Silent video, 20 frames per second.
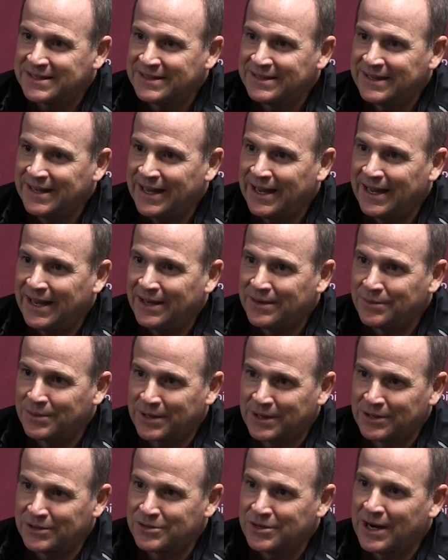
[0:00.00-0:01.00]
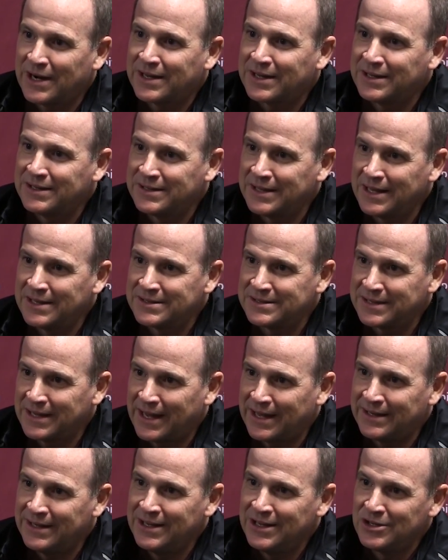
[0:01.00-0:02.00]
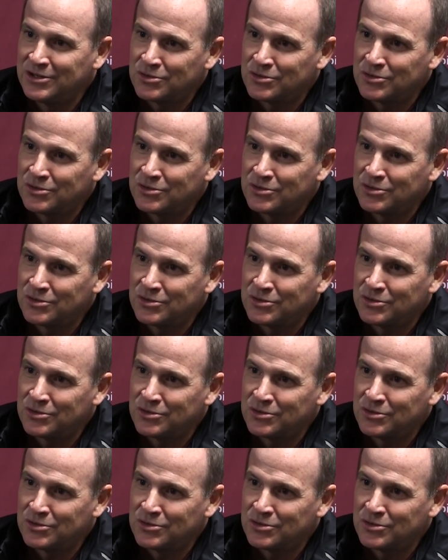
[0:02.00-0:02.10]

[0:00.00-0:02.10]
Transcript: and we're going to try to condense that